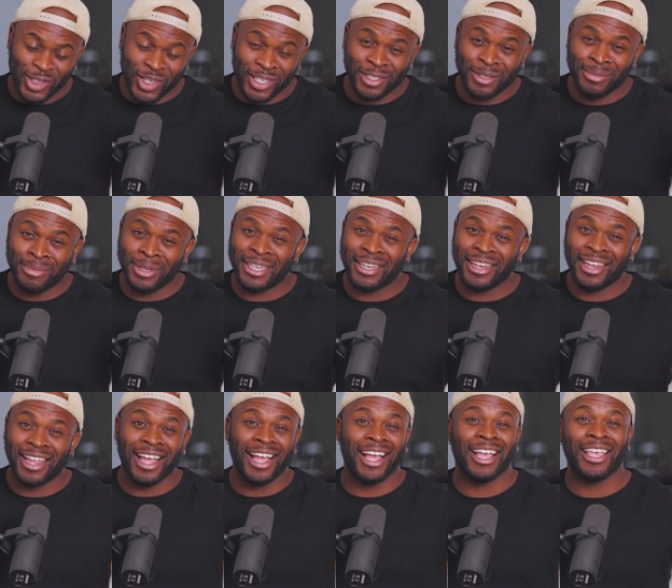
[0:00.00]
gentlemen,
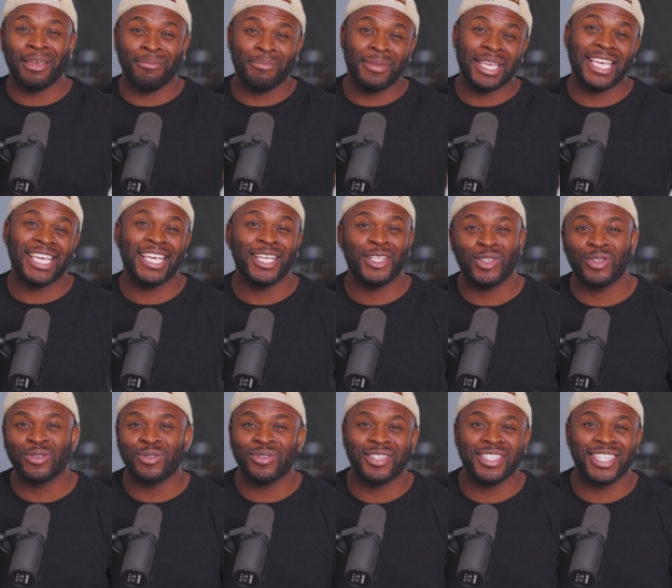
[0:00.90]
I am here
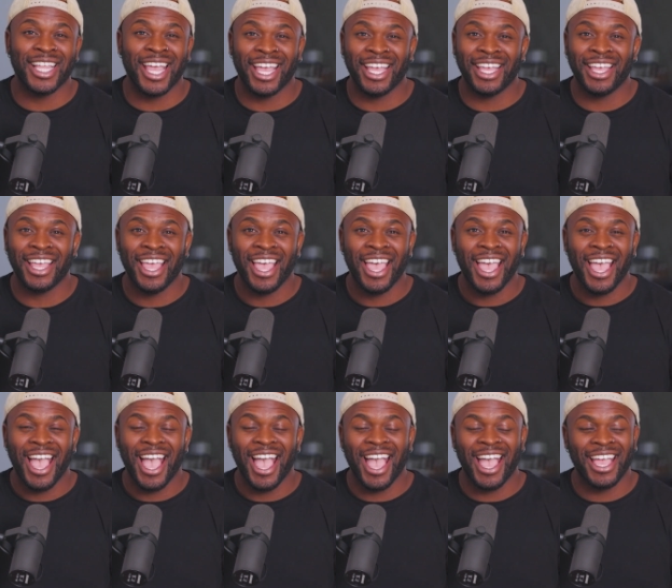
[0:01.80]
to stay
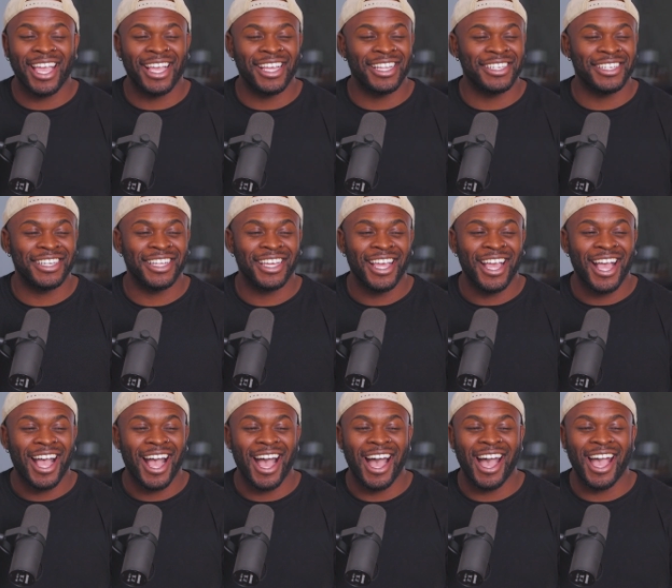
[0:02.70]
and
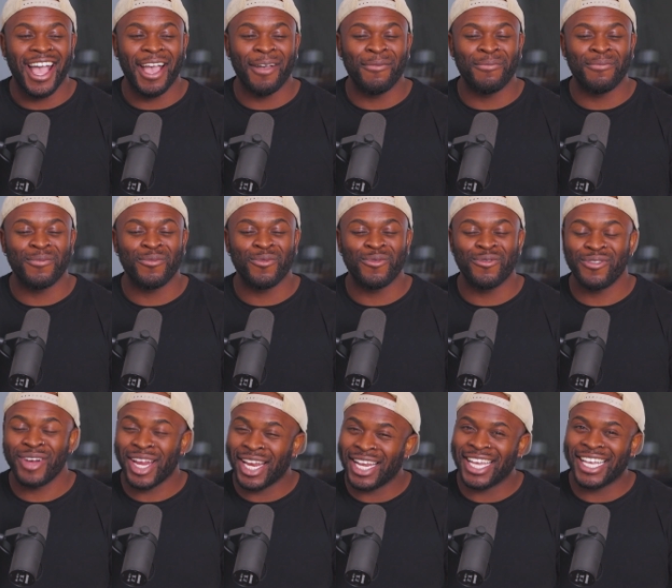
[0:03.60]
I am
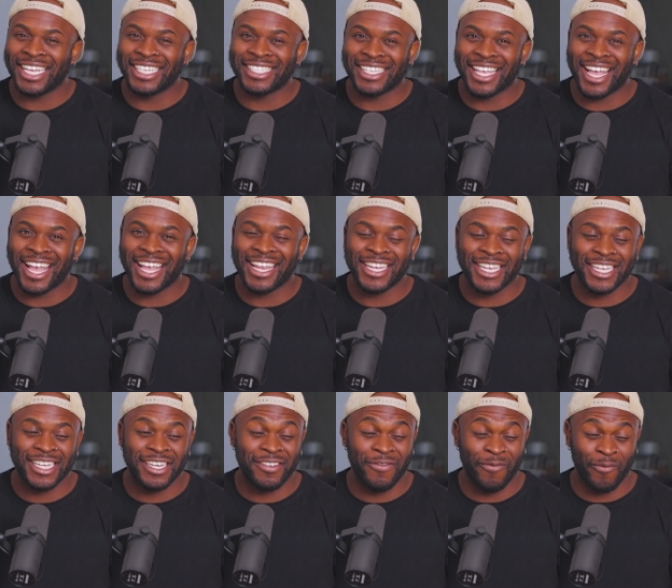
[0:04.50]
really
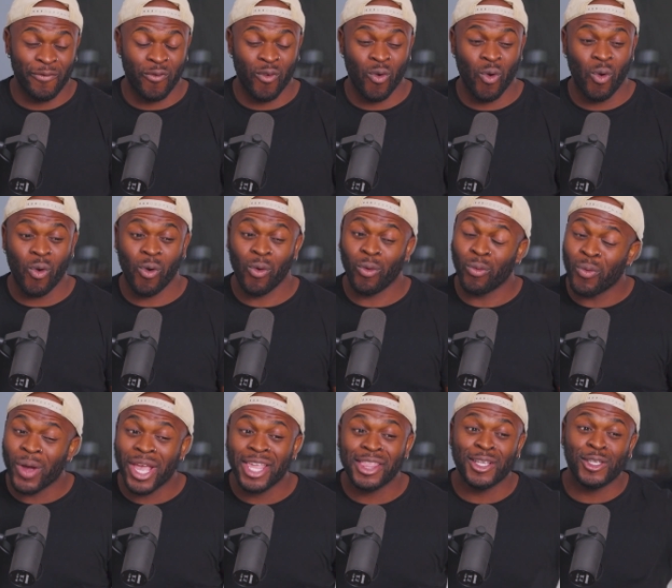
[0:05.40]
excited for
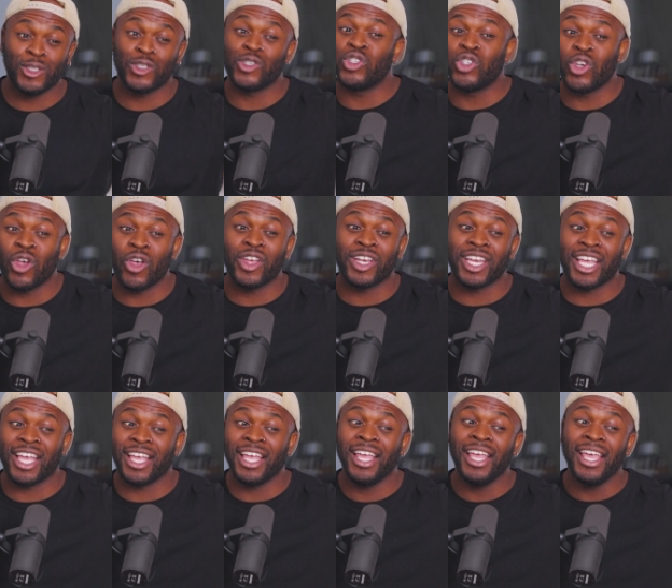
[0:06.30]
where this
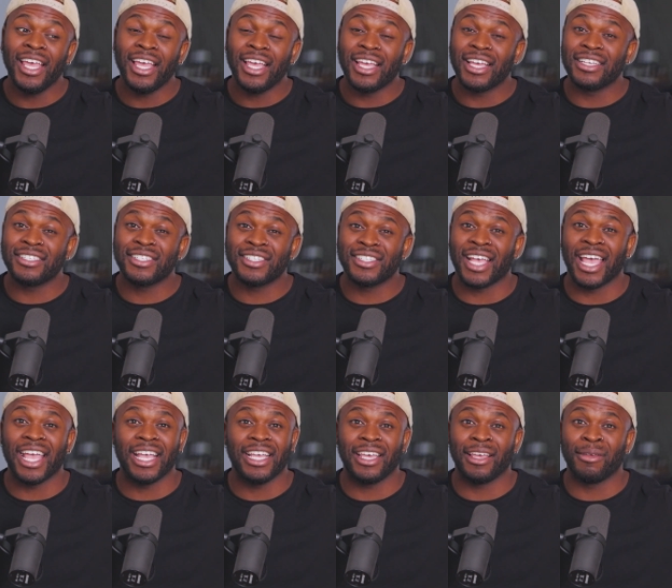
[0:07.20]
journey is
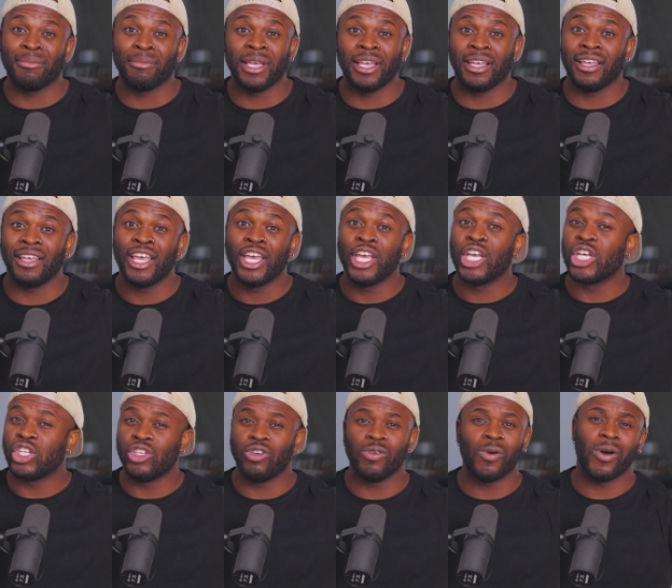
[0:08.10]
taking me.
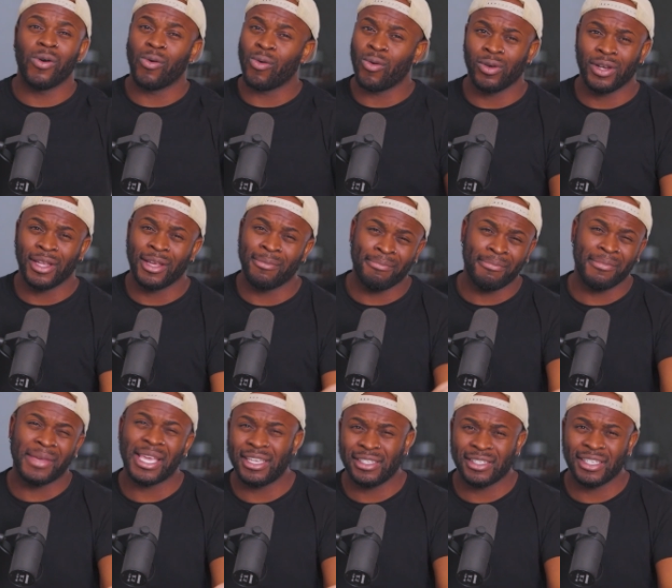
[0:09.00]
You are all
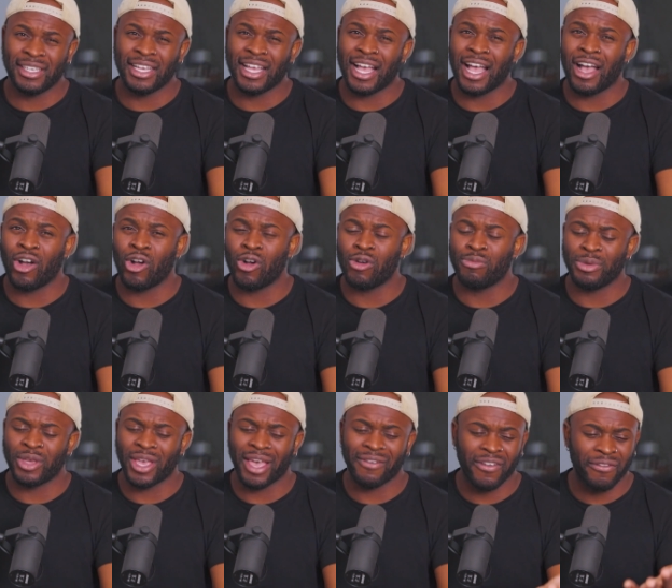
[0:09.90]
amazing. I
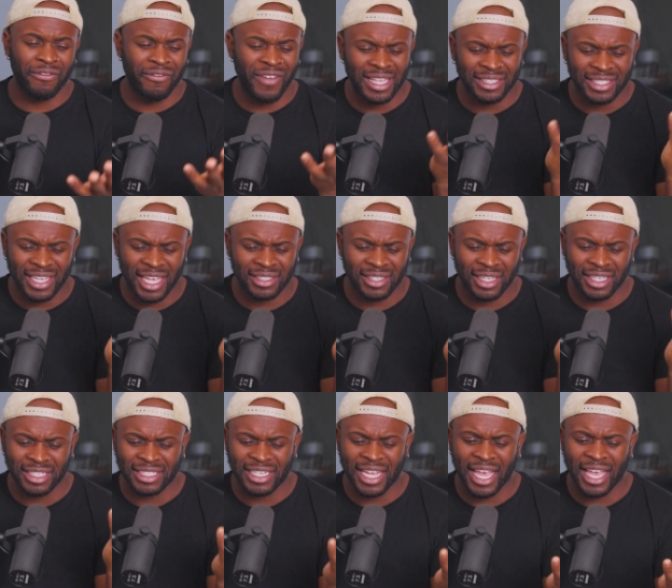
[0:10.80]
hope you have a
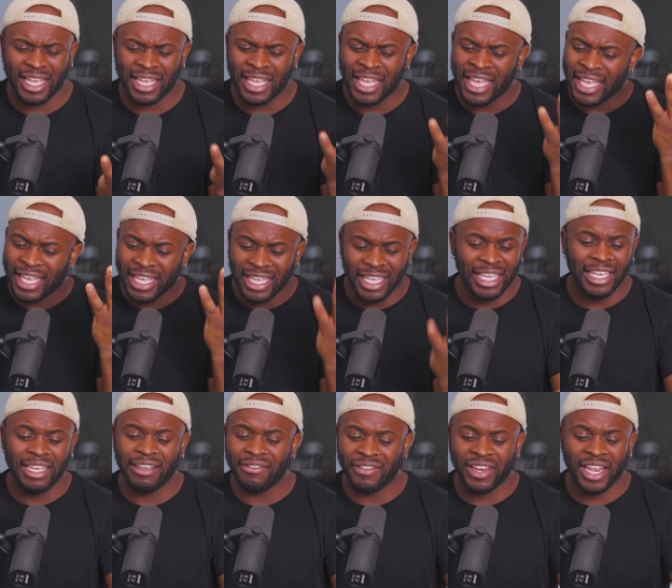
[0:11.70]
fantastic day,
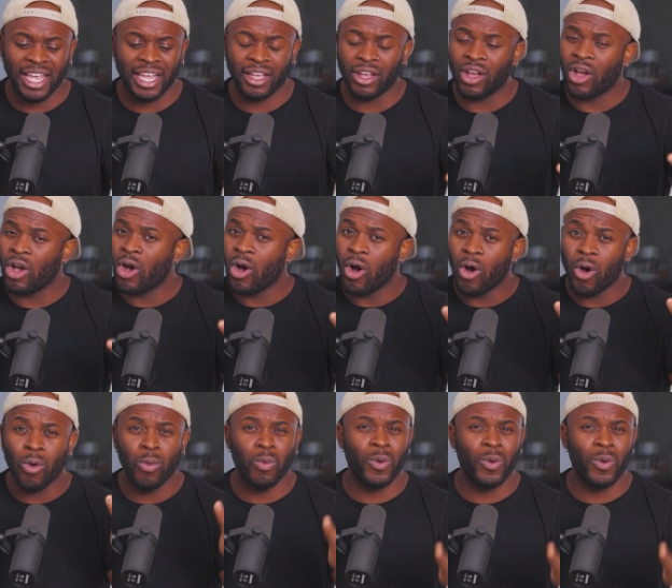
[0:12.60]
evening, or